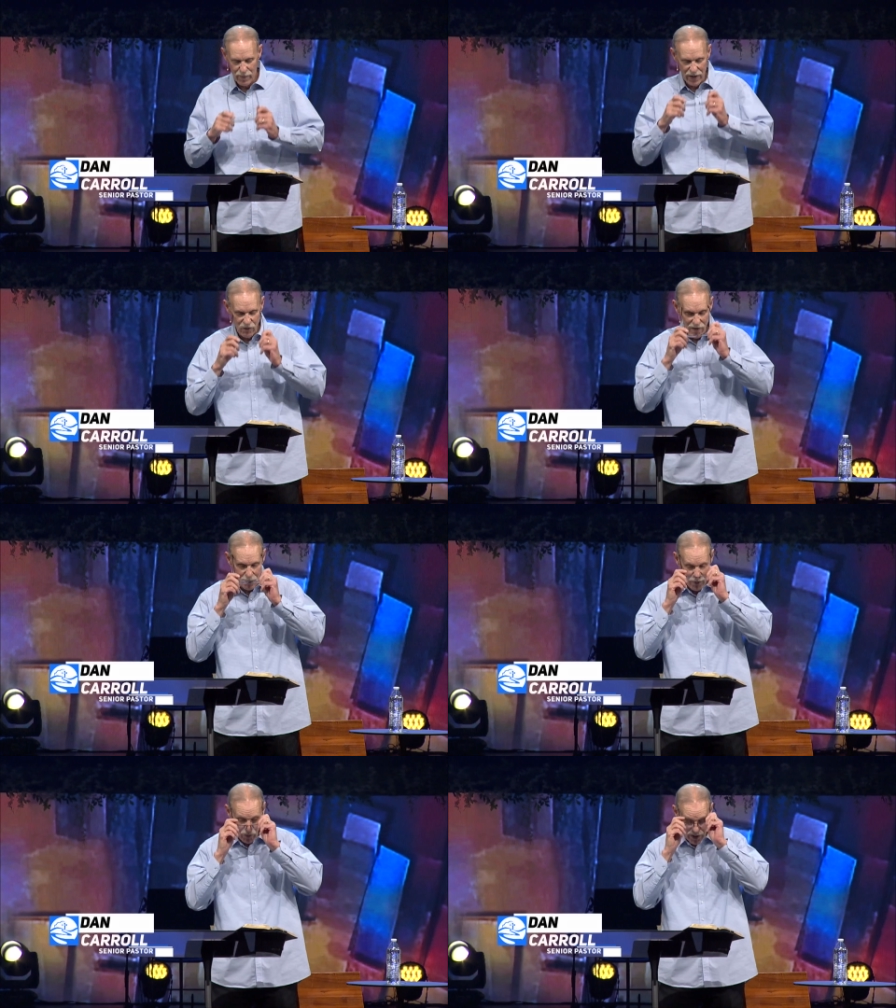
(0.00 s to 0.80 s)
But if you
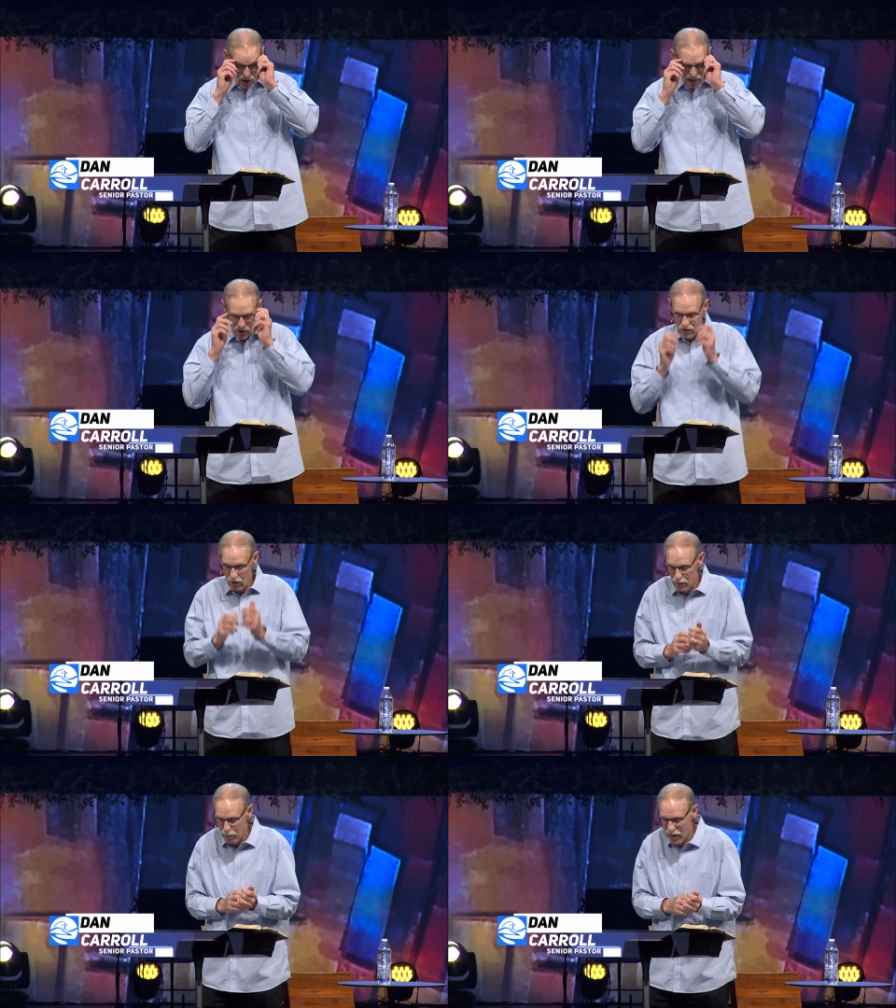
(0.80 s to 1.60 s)
haven't been with us, this
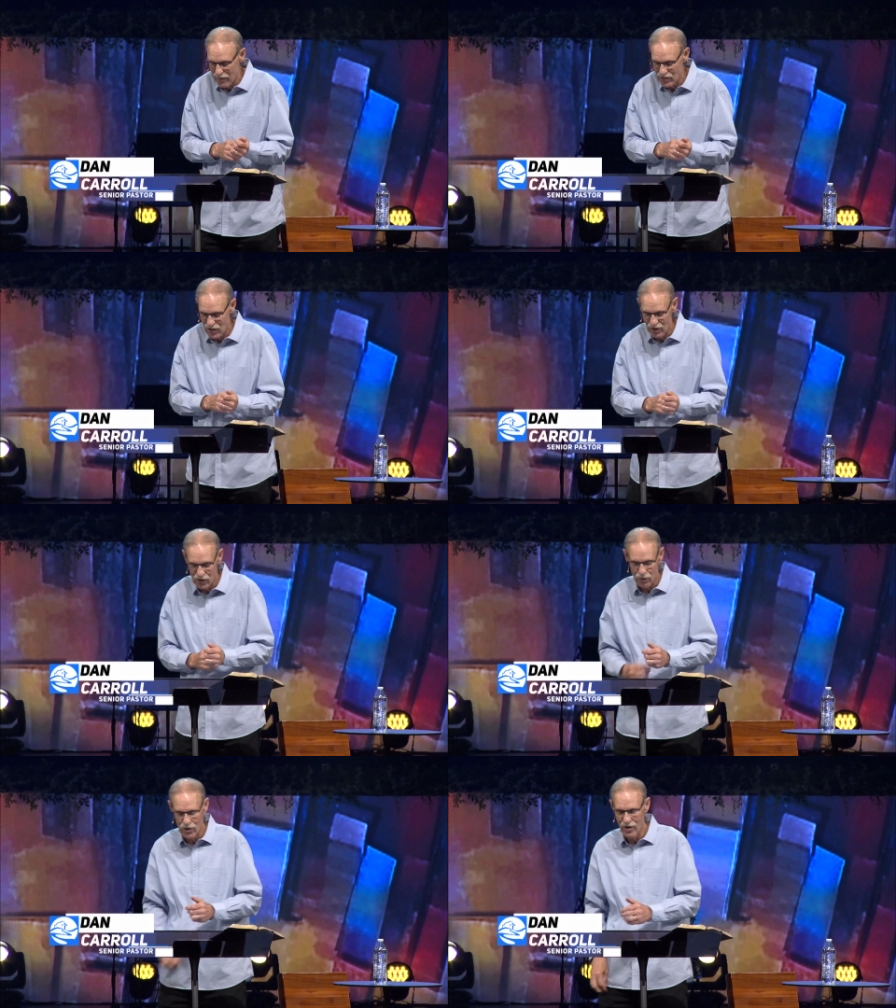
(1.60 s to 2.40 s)
third part of a
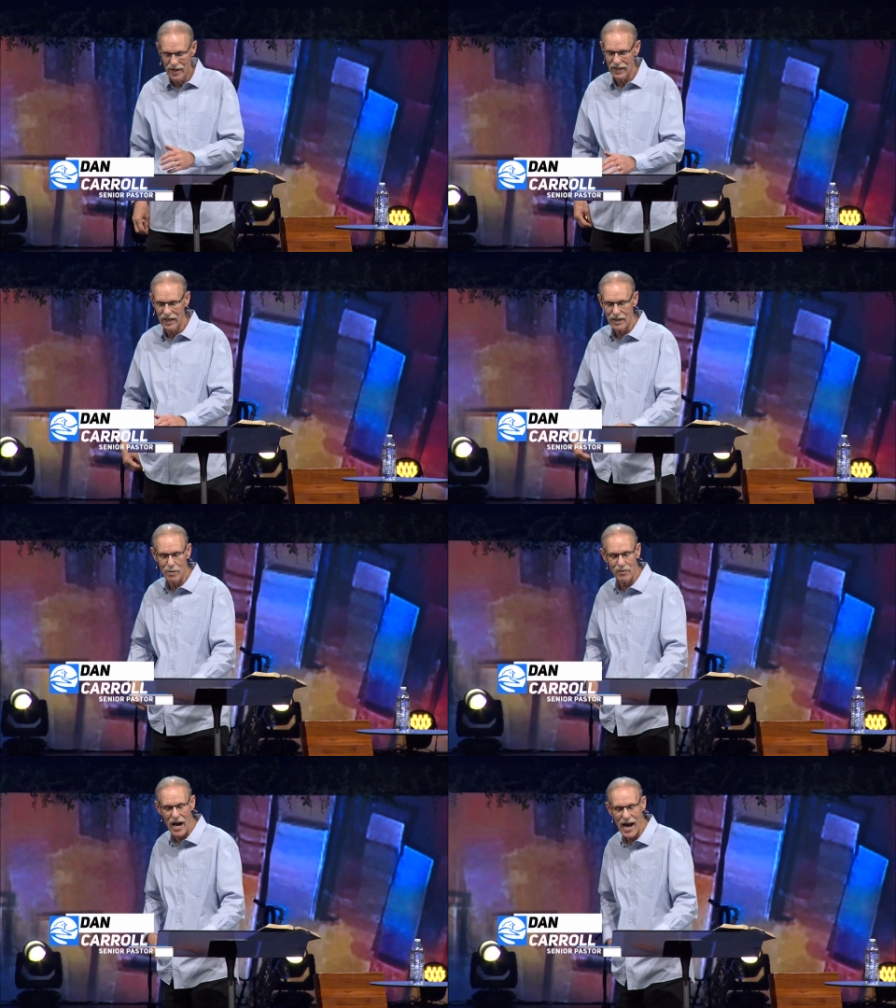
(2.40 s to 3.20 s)
series we're doing on the
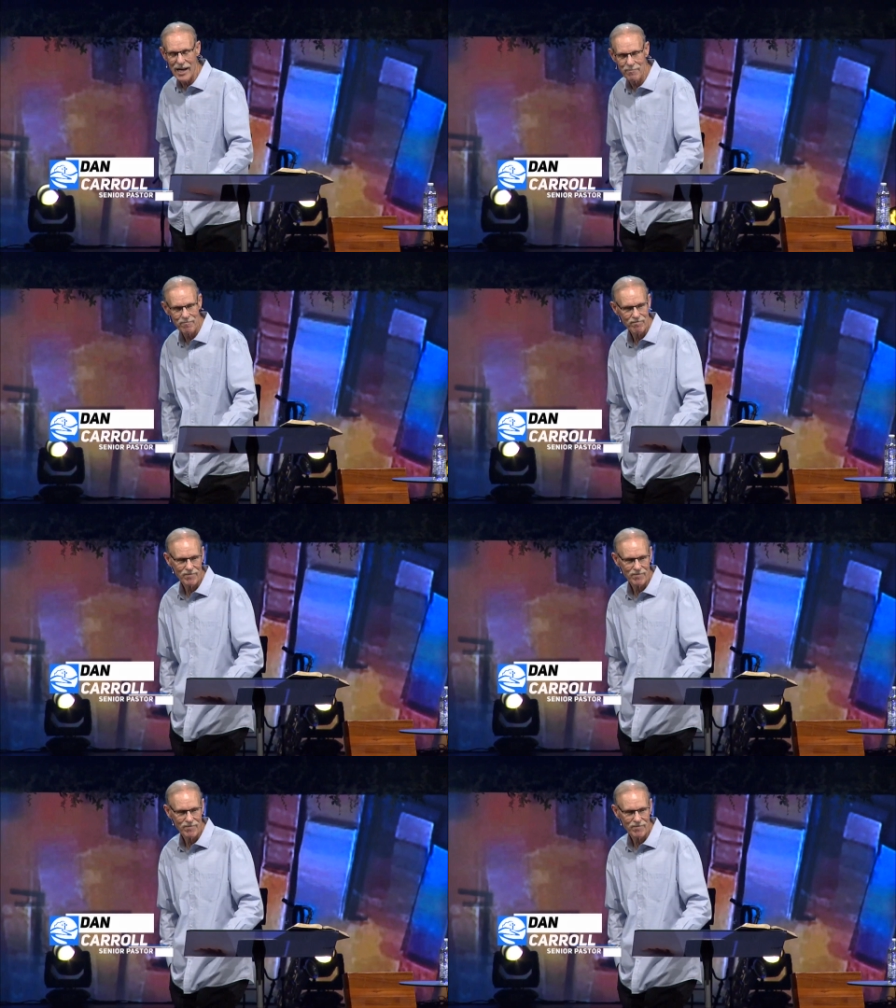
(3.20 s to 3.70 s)
kingdom of God